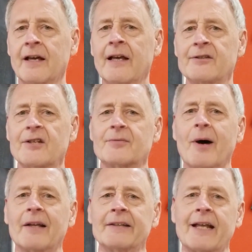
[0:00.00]
She
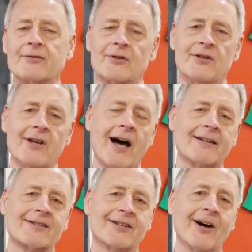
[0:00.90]
smiled and answered,
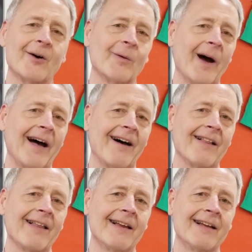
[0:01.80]
"Not so
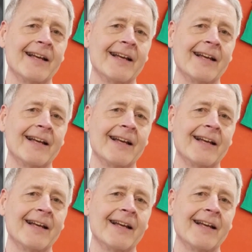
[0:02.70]
well."